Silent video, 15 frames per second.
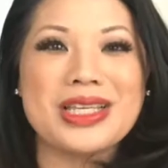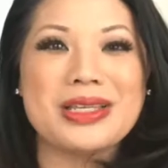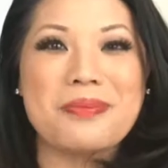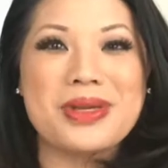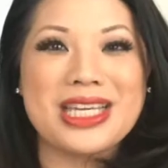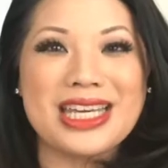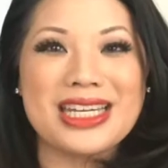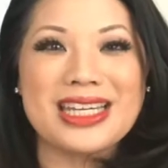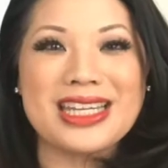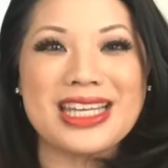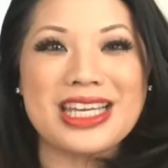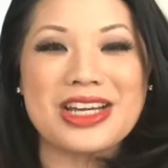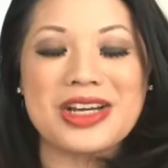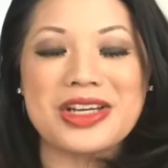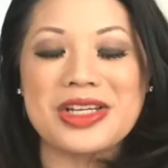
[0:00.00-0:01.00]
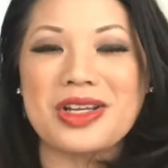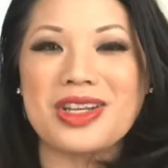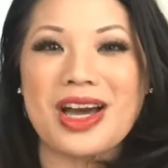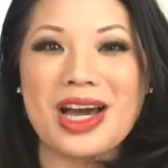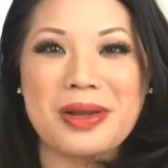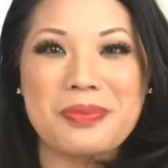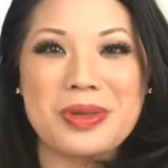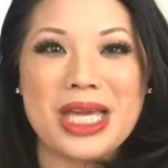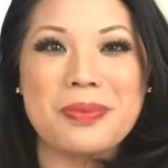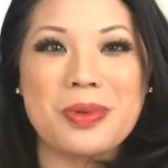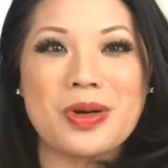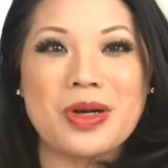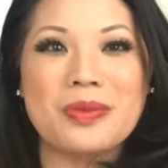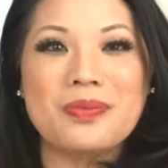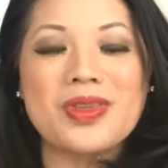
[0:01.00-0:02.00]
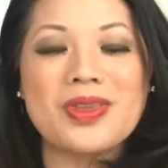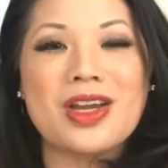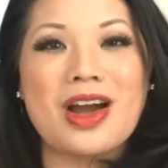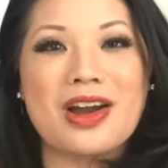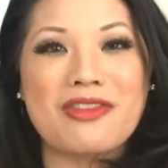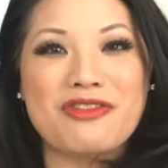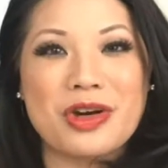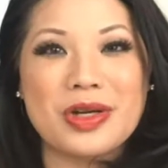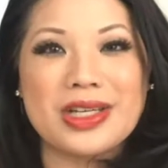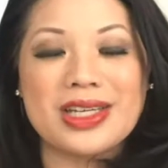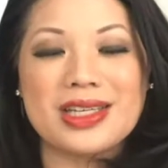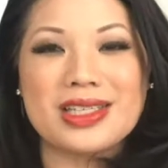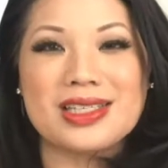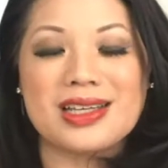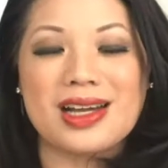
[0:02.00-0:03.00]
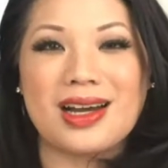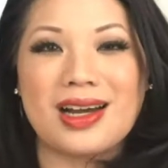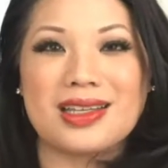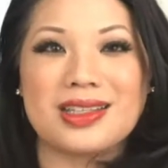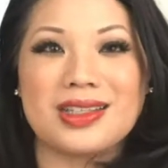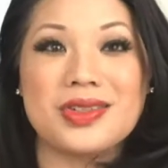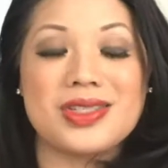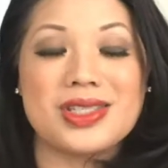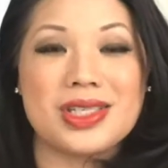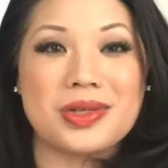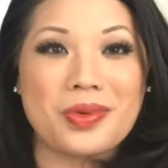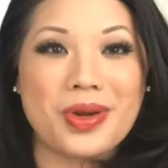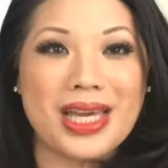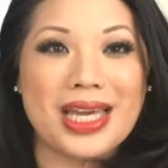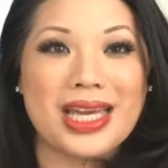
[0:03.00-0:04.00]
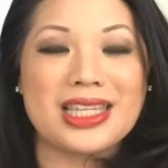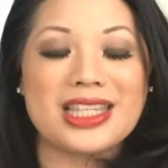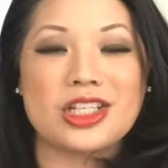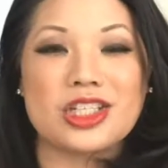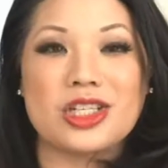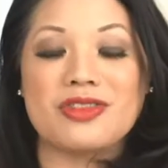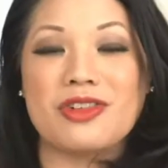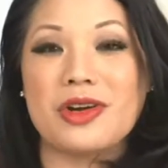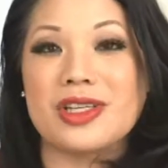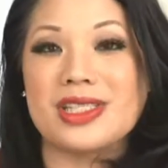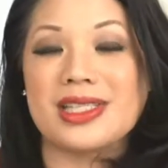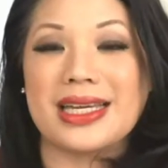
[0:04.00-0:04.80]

the beginning of the year, you know, a lot of people are focused on losing weight, they're focused on